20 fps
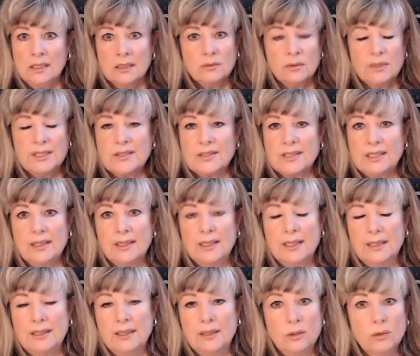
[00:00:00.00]
We see
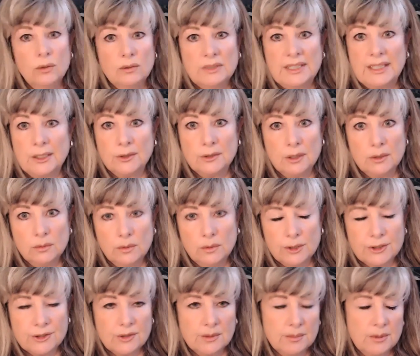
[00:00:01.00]
that in the hero
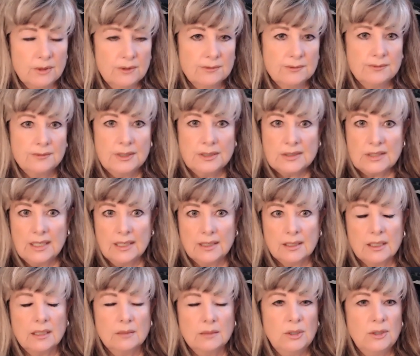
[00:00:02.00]
worship of the
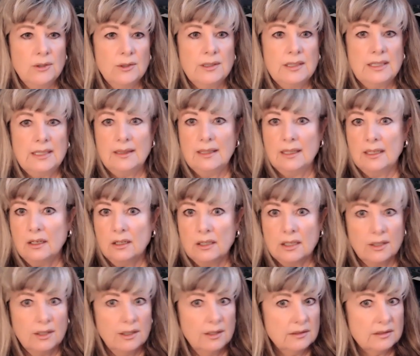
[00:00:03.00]
tech community that are
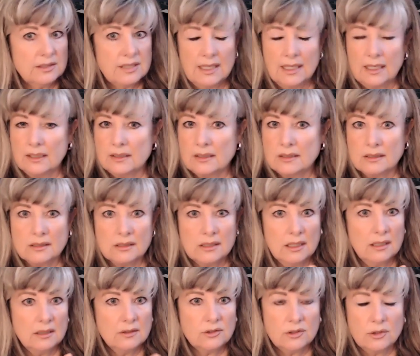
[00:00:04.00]
going to take us
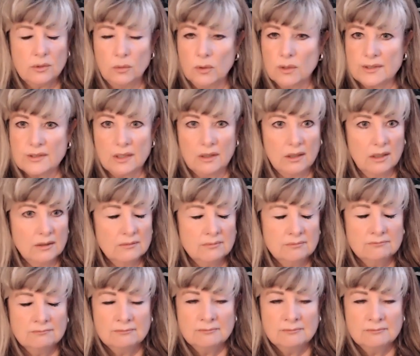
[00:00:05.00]
towards our